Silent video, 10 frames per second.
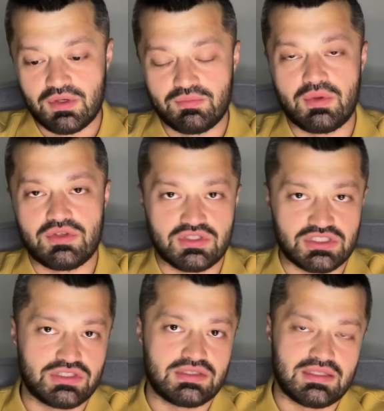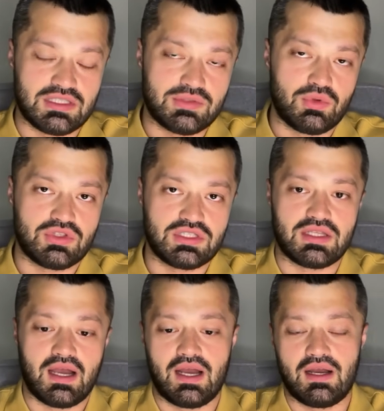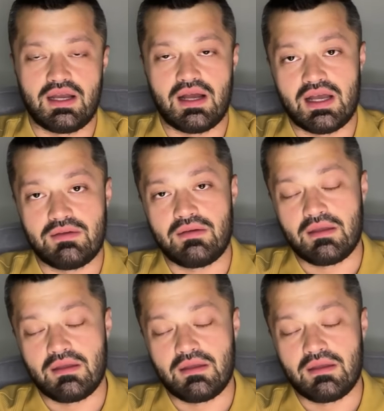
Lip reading: involved in this process are alive.